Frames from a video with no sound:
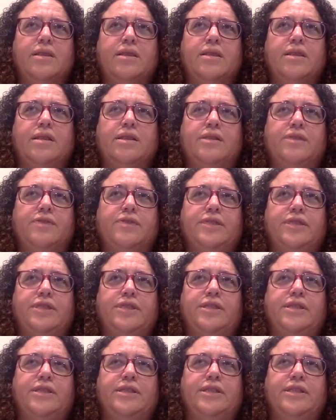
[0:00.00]
this
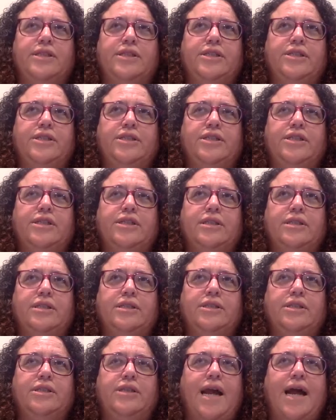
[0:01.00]
physician's assistant,
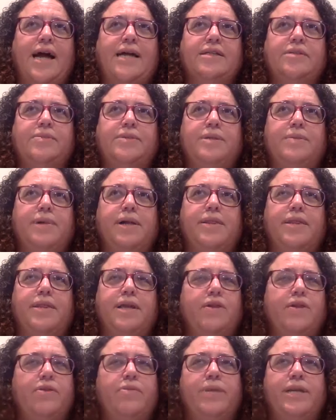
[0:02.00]
she asked me about the
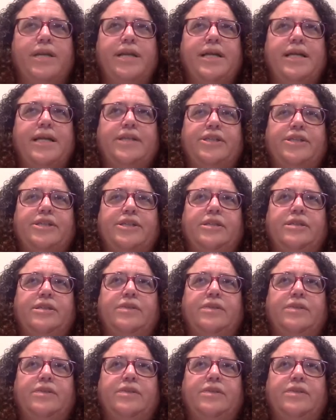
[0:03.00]
other medications,